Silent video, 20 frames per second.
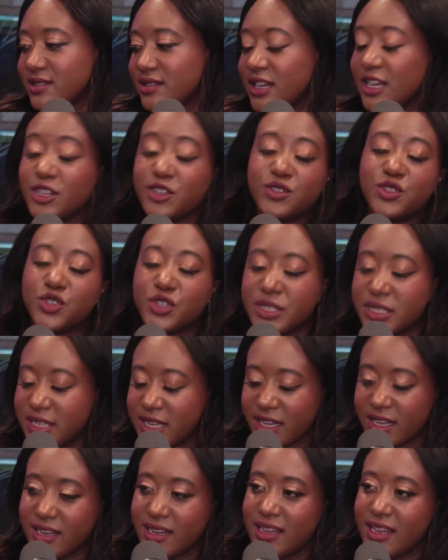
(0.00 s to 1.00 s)

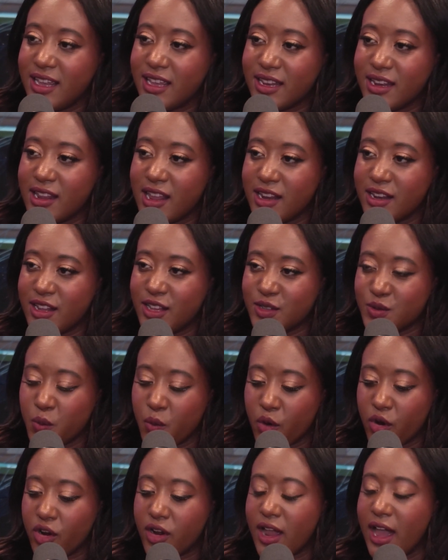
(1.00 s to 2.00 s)
interested in his
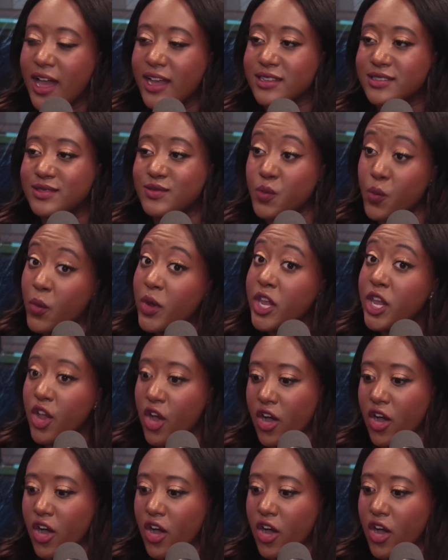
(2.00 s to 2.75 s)
work as we